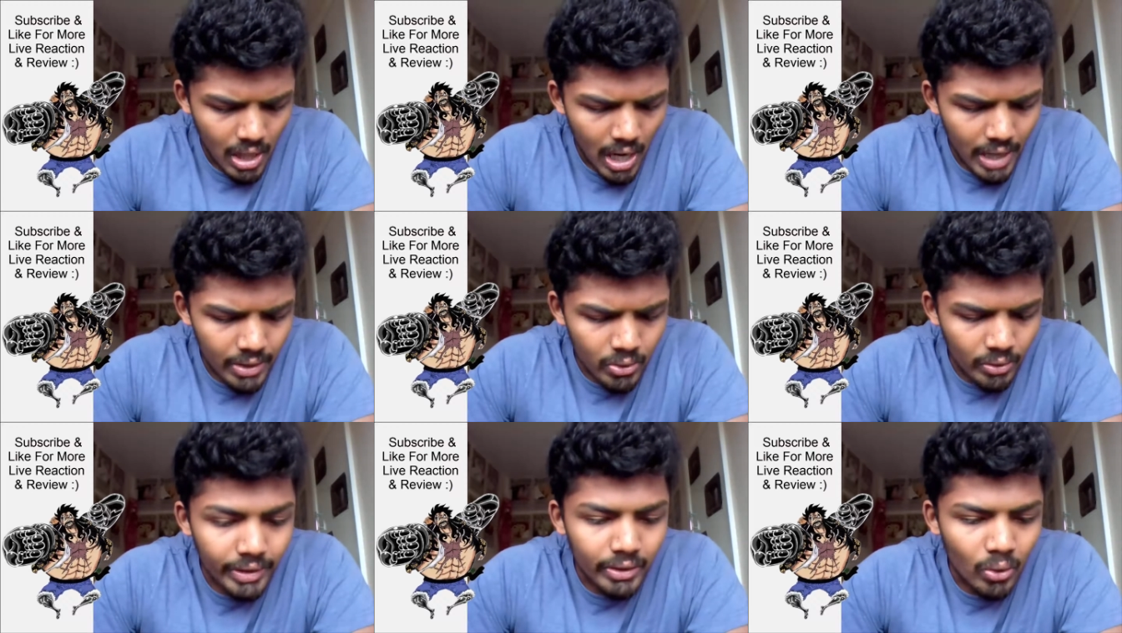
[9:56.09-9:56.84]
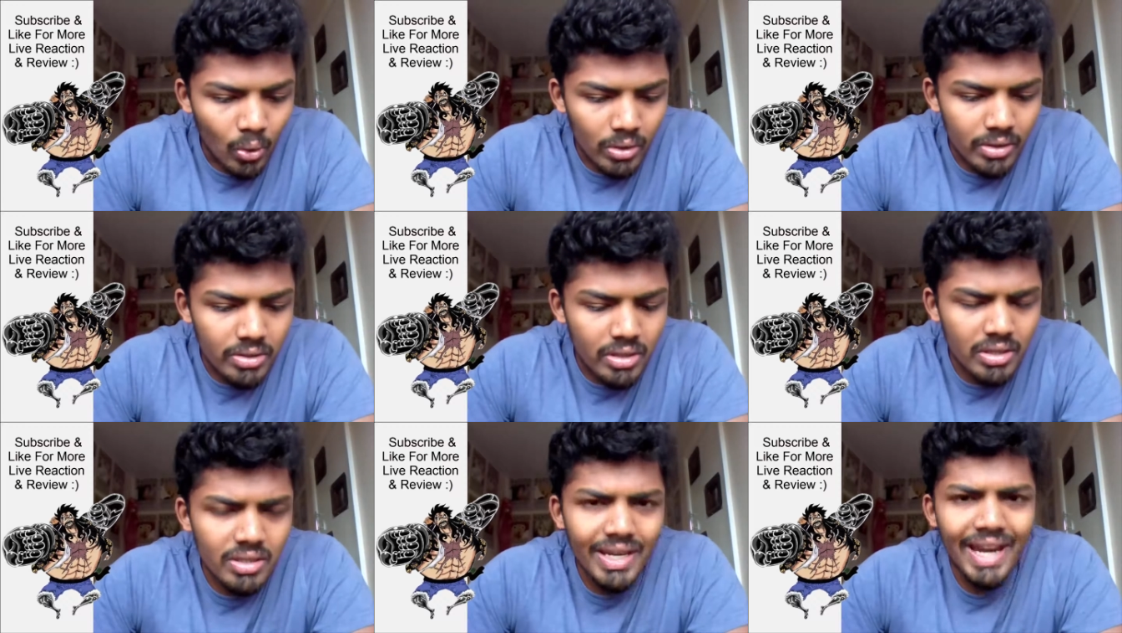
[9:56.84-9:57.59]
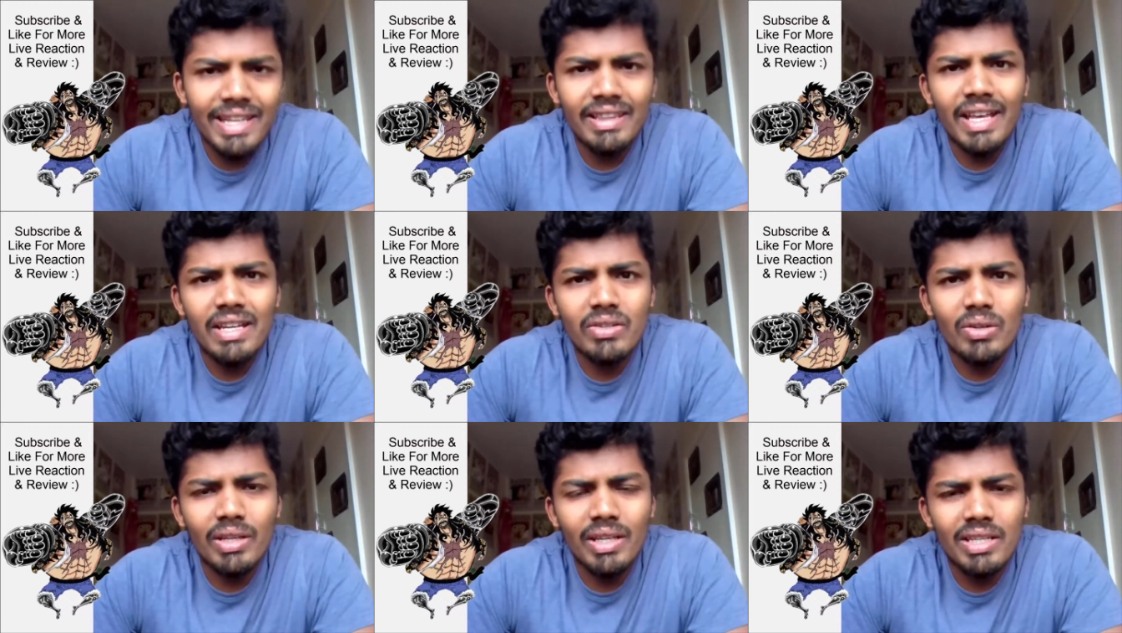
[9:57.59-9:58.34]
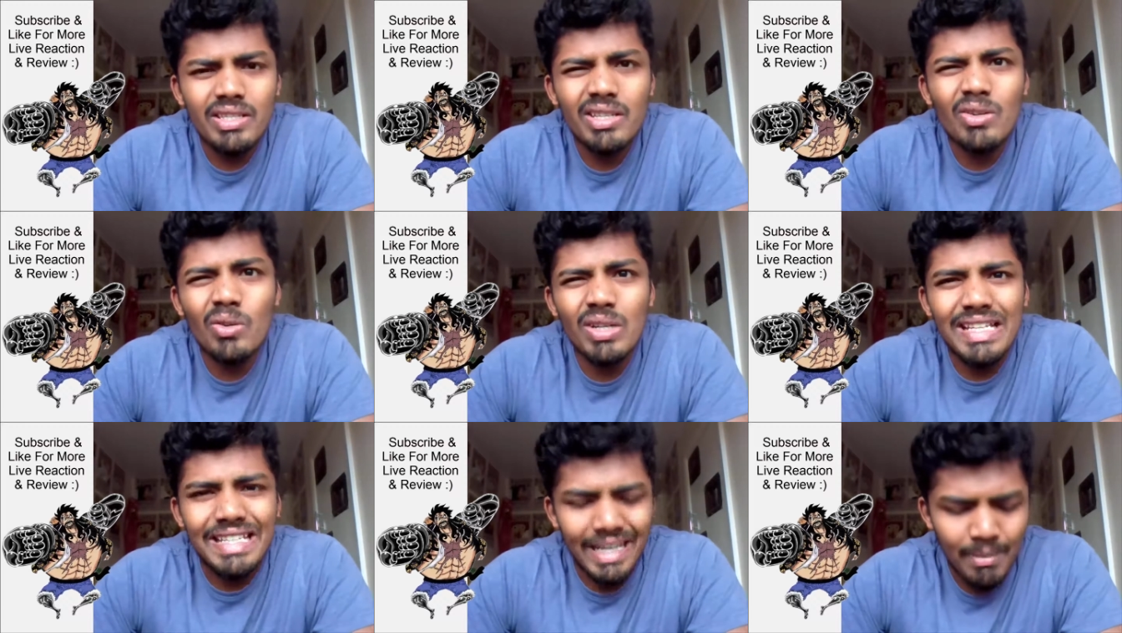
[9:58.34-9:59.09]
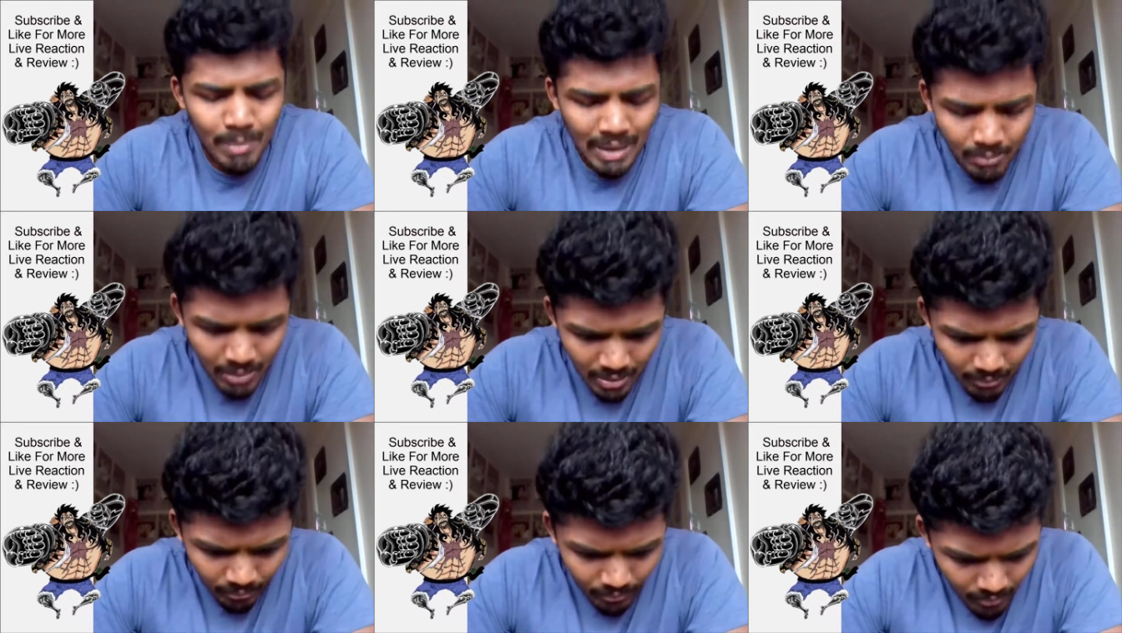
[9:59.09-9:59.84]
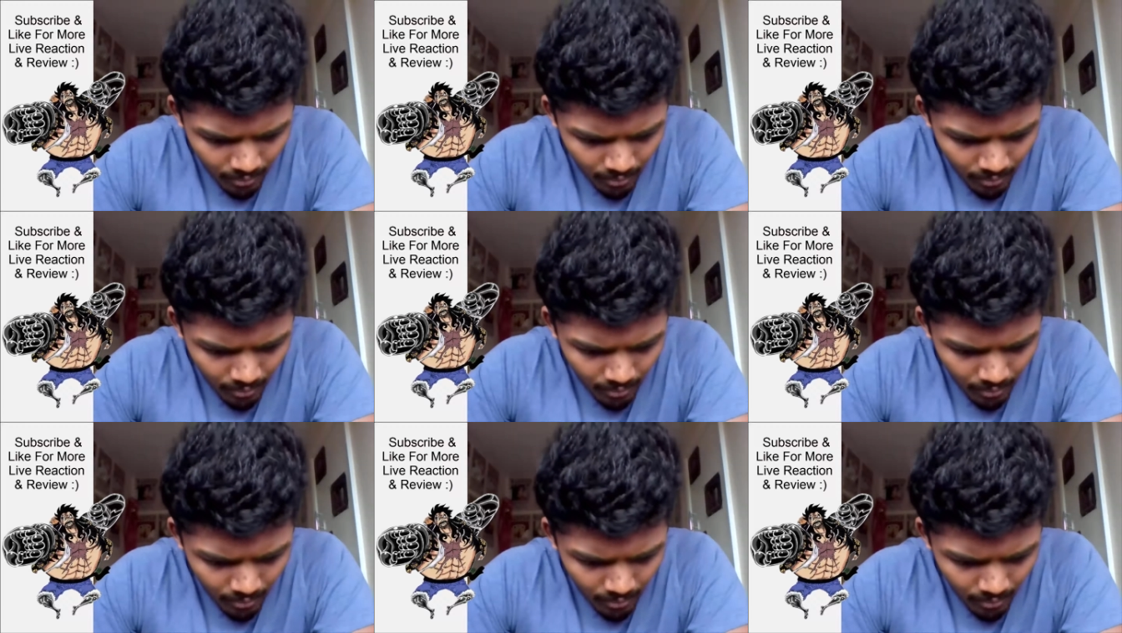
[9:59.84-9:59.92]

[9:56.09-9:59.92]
I don't know, the door is just standing there shocking. Is it not gonna tell Big Mom?